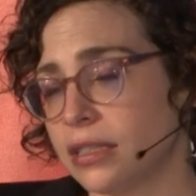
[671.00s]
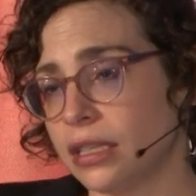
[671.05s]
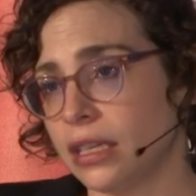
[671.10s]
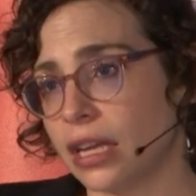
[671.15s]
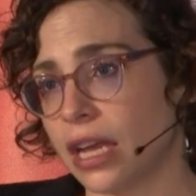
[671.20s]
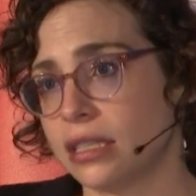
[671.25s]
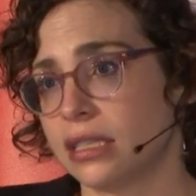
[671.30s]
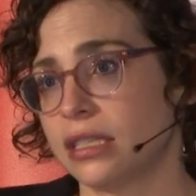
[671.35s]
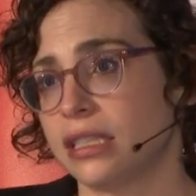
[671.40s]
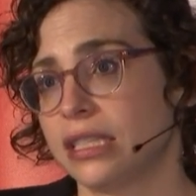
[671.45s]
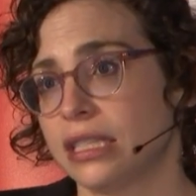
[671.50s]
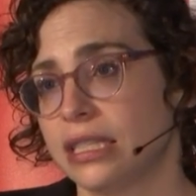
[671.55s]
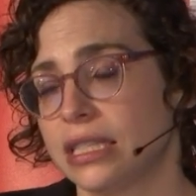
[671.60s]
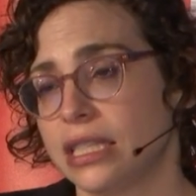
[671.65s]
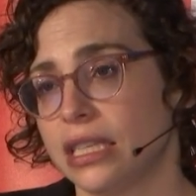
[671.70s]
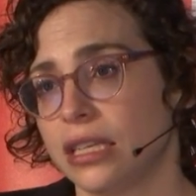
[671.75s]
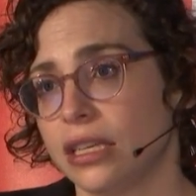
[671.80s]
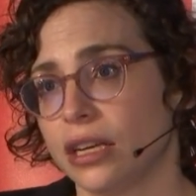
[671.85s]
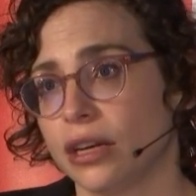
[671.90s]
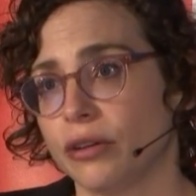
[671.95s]
vaccine
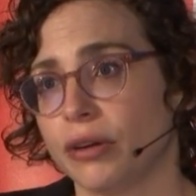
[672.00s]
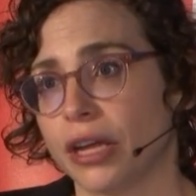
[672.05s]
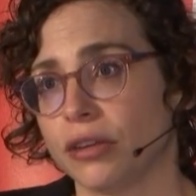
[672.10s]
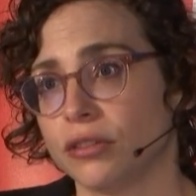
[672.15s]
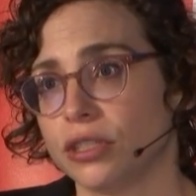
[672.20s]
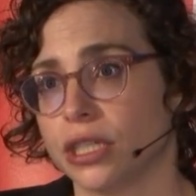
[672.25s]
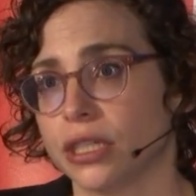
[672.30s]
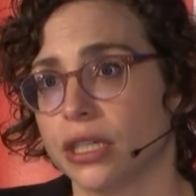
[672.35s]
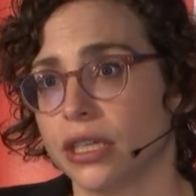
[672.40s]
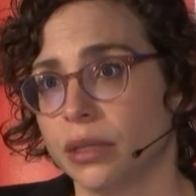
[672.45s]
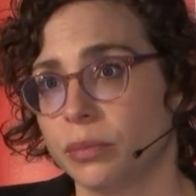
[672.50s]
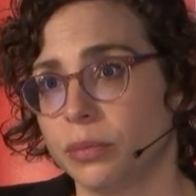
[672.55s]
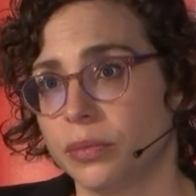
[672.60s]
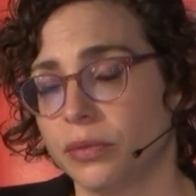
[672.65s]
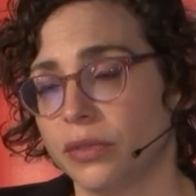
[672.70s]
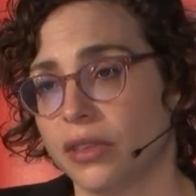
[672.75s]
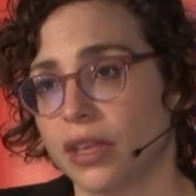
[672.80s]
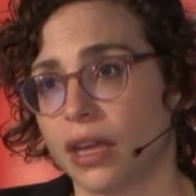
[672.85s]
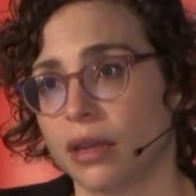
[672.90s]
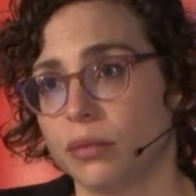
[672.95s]
hesitancy around Europe
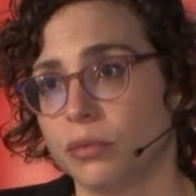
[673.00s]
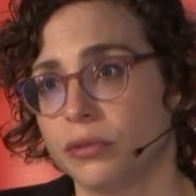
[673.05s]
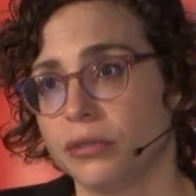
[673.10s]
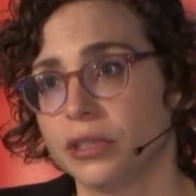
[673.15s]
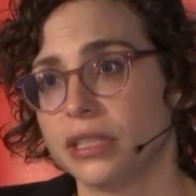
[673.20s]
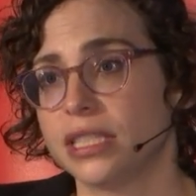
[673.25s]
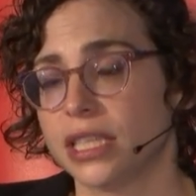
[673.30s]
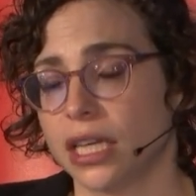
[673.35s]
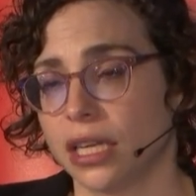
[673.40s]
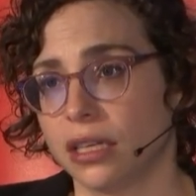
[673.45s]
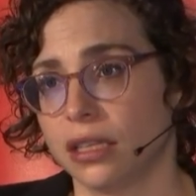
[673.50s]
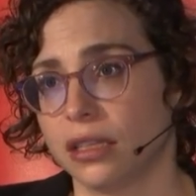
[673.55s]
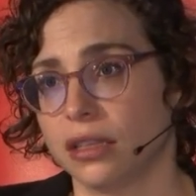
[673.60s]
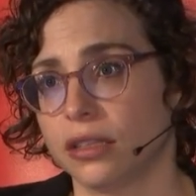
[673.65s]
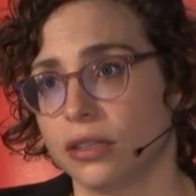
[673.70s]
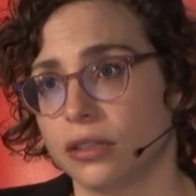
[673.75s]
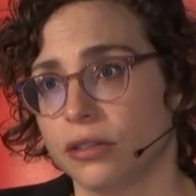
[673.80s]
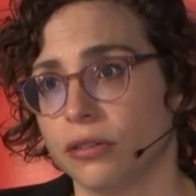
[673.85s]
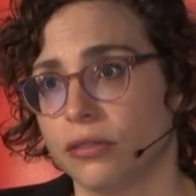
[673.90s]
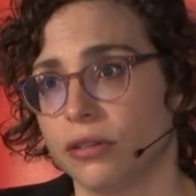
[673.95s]
that
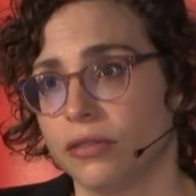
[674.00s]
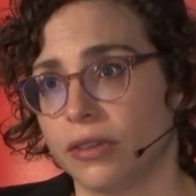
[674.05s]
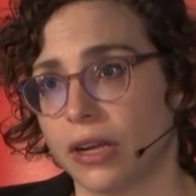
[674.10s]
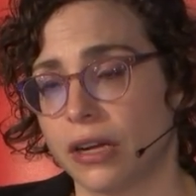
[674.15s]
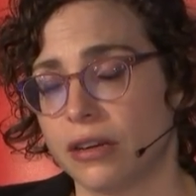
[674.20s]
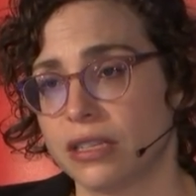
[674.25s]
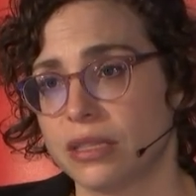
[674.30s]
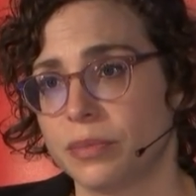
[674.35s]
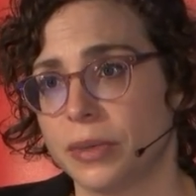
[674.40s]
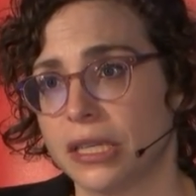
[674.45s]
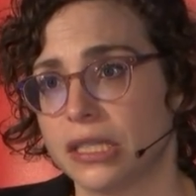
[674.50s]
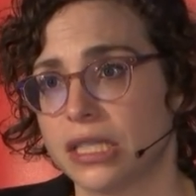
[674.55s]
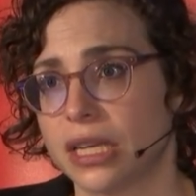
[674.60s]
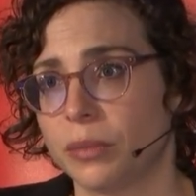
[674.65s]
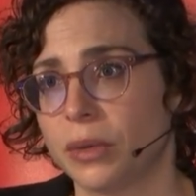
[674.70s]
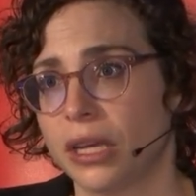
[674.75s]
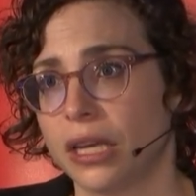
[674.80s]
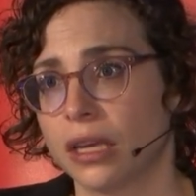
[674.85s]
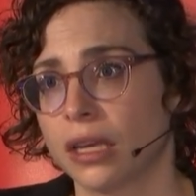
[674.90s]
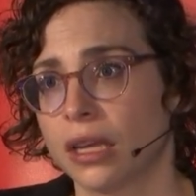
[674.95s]
predated the coronavirus
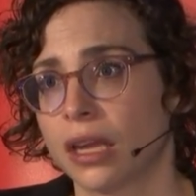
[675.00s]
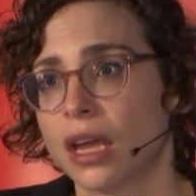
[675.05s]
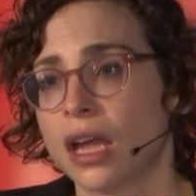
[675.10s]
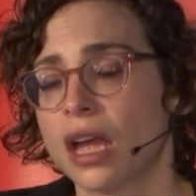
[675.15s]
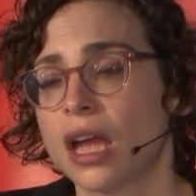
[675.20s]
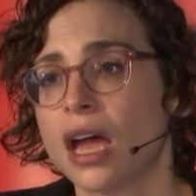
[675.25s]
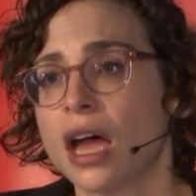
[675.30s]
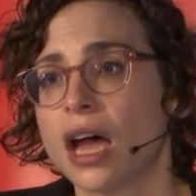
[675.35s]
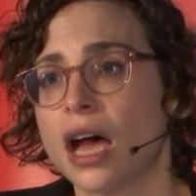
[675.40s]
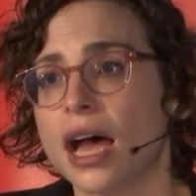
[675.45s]
pandemic.